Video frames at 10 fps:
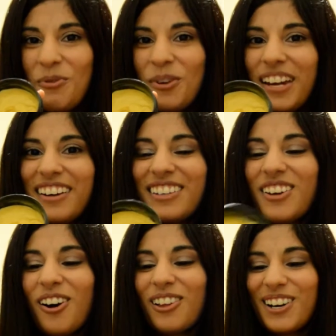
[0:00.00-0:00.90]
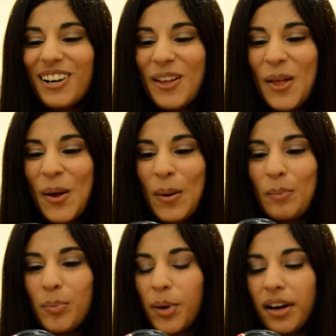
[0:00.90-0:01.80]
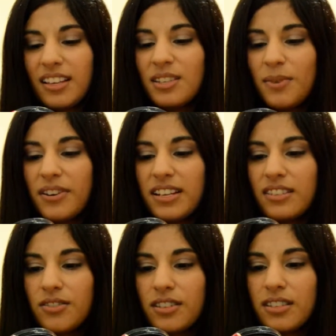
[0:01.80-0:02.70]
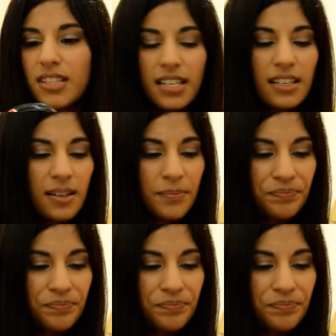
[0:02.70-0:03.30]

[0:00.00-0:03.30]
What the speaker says: weird color, but it's very interesting.